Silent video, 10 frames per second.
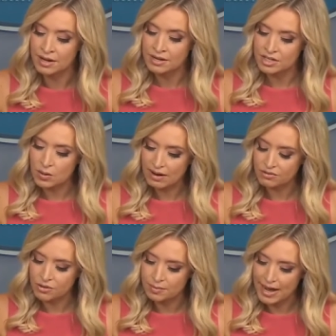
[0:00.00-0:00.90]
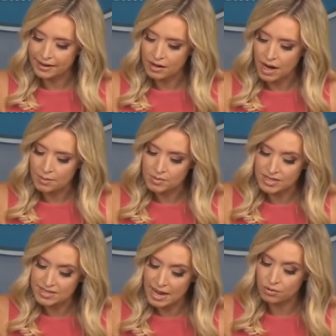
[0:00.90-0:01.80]
to go after the bad cops
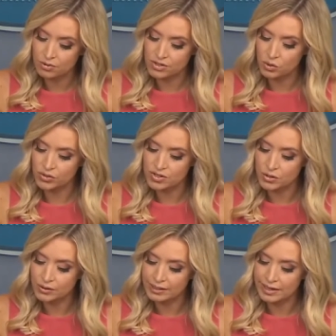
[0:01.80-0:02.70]
because that would result certainly